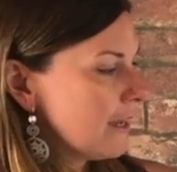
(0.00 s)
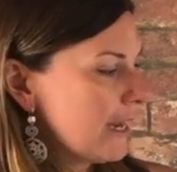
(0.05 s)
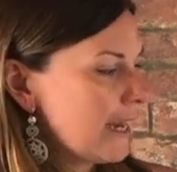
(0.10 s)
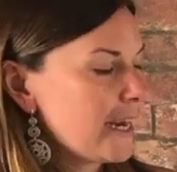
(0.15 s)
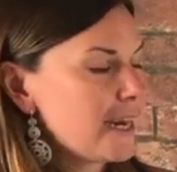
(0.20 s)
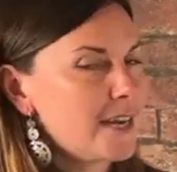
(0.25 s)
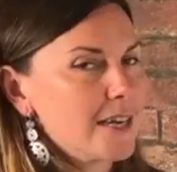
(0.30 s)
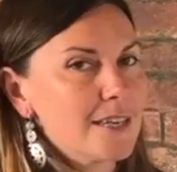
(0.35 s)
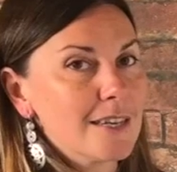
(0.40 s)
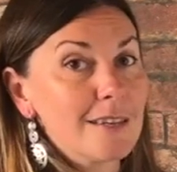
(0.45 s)

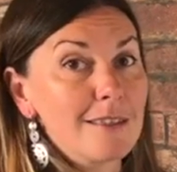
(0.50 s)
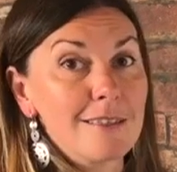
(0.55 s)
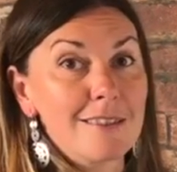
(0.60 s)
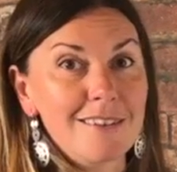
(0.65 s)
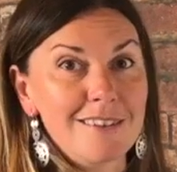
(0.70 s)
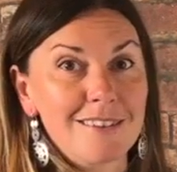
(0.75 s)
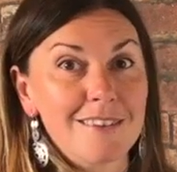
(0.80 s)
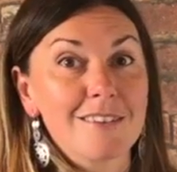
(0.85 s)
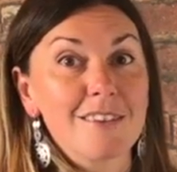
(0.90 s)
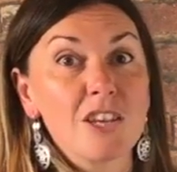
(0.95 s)
and
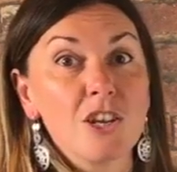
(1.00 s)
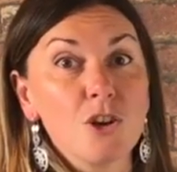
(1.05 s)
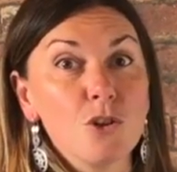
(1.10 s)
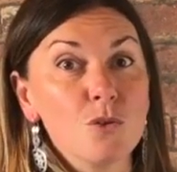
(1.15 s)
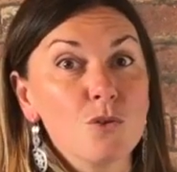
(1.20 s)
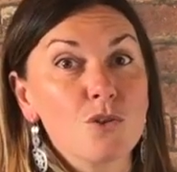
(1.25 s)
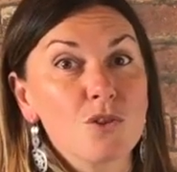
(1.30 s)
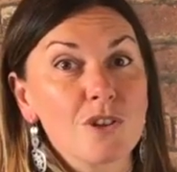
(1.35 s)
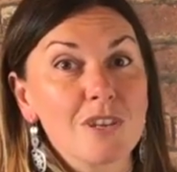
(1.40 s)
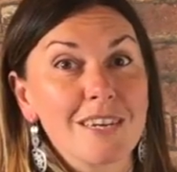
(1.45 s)
this is
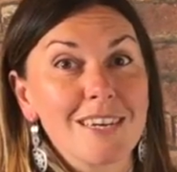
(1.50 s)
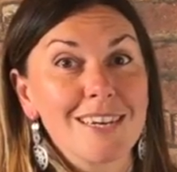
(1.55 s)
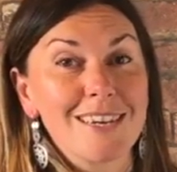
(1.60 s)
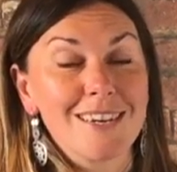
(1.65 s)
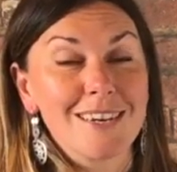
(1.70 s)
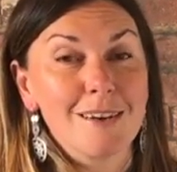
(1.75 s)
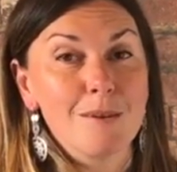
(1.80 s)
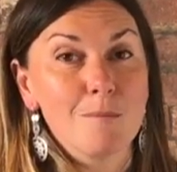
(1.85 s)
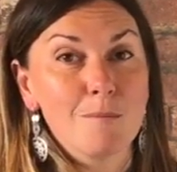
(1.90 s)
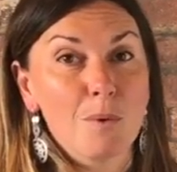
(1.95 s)

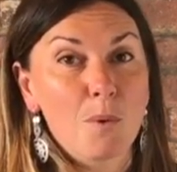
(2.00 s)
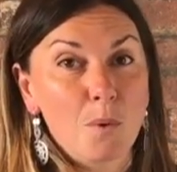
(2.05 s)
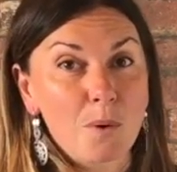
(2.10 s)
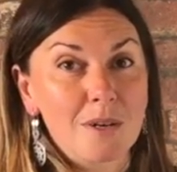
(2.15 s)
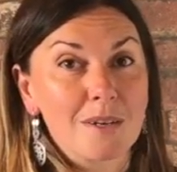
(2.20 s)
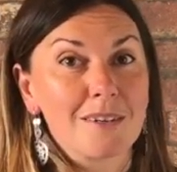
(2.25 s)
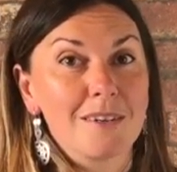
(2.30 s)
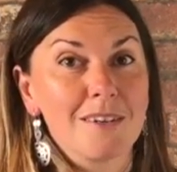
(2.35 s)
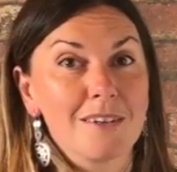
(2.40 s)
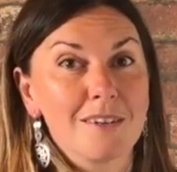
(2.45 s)
hugely
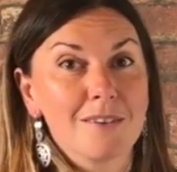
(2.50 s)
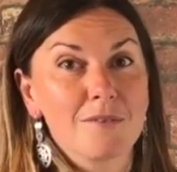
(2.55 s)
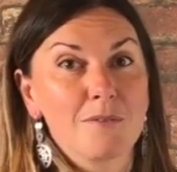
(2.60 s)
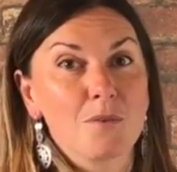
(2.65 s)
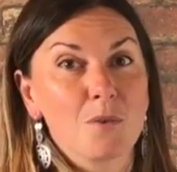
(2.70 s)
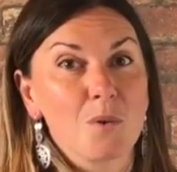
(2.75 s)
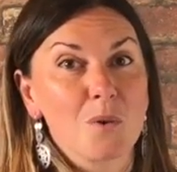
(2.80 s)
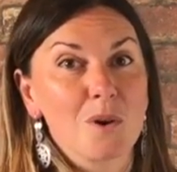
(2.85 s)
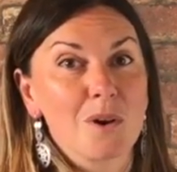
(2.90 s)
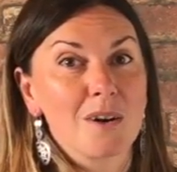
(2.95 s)
important
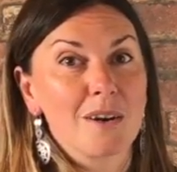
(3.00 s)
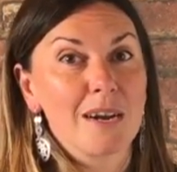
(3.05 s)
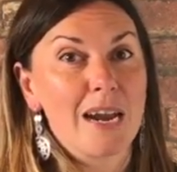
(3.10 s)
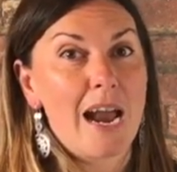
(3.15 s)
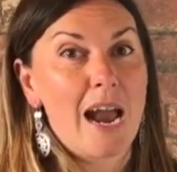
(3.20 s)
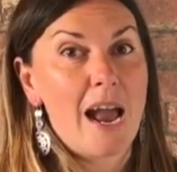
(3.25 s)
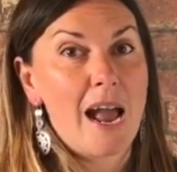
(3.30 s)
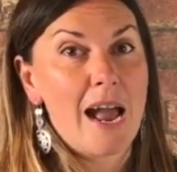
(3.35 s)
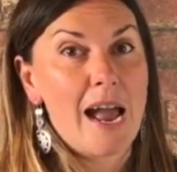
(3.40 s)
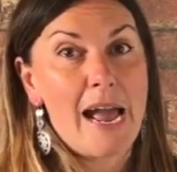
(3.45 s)
for
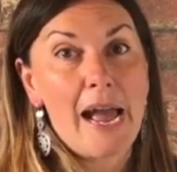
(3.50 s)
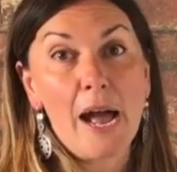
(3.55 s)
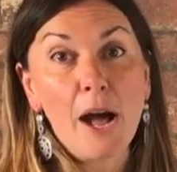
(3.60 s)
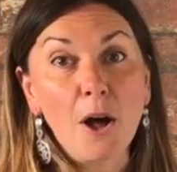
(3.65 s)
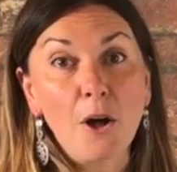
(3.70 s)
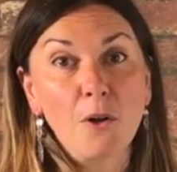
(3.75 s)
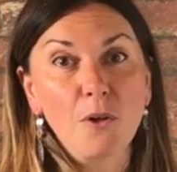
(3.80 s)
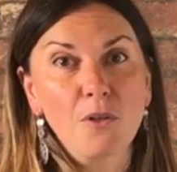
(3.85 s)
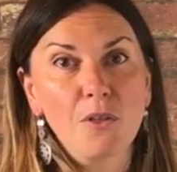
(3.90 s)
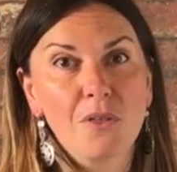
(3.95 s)

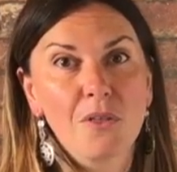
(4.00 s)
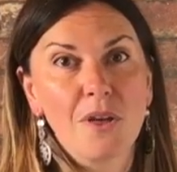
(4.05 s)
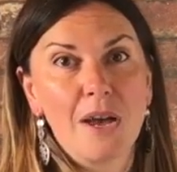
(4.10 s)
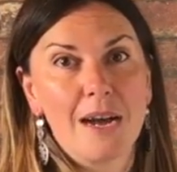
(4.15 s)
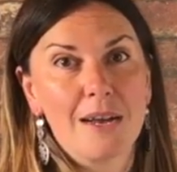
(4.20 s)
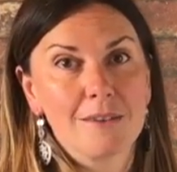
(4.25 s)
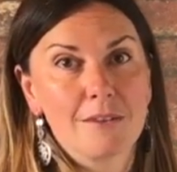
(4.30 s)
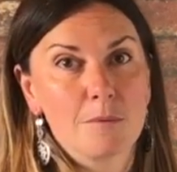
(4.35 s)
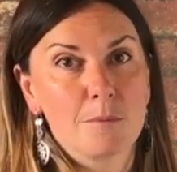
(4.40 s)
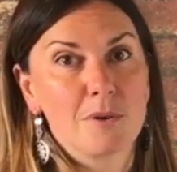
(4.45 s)
health
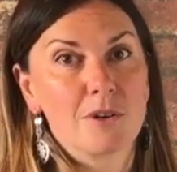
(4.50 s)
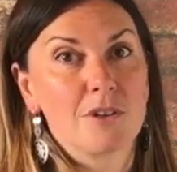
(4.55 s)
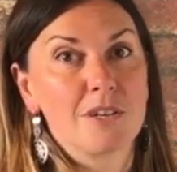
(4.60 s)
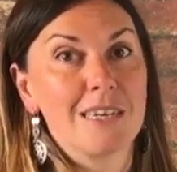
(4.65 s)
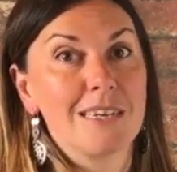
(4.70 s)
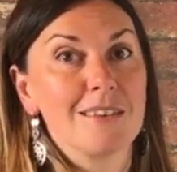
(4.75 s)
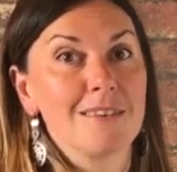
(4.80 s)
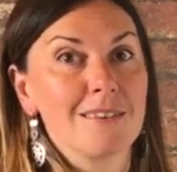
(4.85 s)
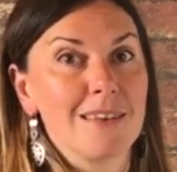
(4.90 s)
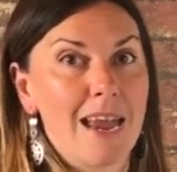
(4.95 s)
as it
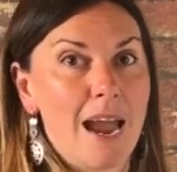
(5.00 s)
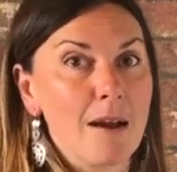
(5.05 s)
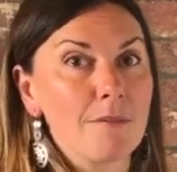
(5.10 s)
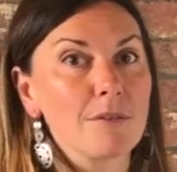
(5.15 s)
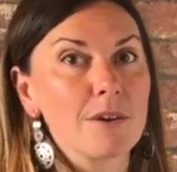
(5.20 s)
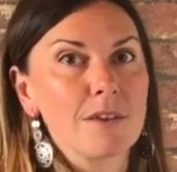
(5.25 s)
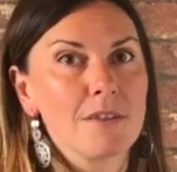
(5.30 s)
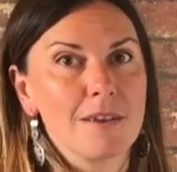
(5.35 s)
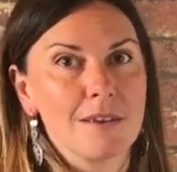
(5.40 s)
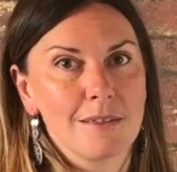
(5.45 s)
pertains to
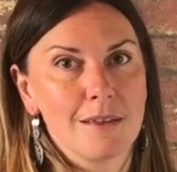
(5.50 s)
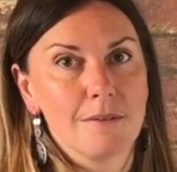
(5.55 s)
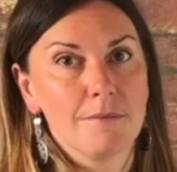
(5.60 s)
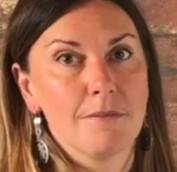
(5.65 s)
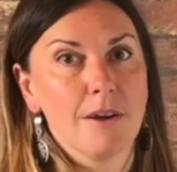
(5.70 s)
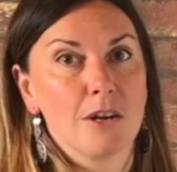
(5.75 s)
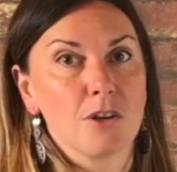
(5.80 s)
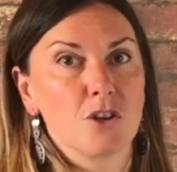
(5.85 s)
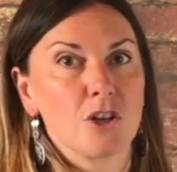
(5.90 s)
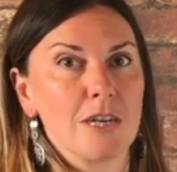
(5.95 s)
everything that
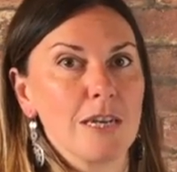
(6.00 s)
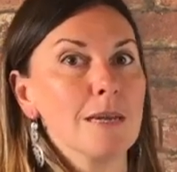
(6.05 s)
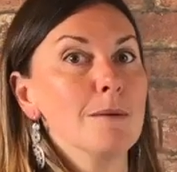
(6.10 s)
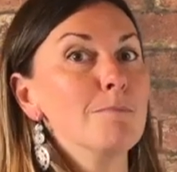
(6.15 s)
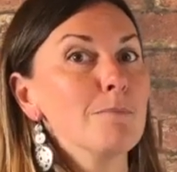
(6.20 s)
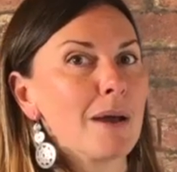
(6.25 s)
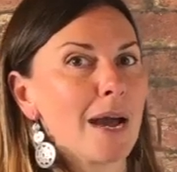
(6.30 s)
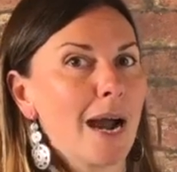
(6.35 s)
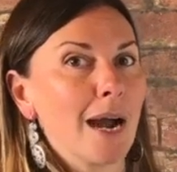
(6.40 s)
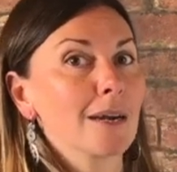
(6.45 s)
fascia
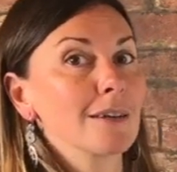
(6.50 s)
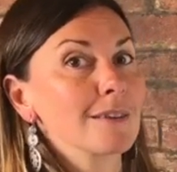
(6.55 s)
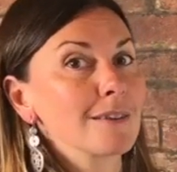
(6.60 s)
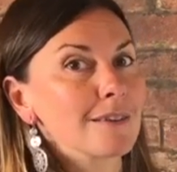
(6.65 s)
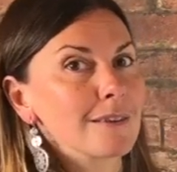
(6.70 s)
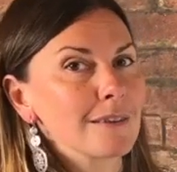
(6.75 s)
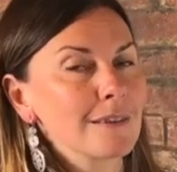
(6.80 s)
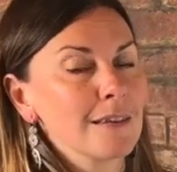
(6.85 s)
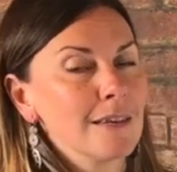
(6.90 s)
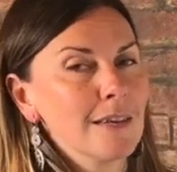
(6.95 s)

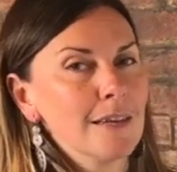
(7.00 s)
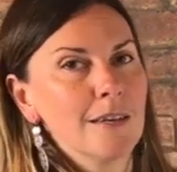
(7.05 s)
impacts.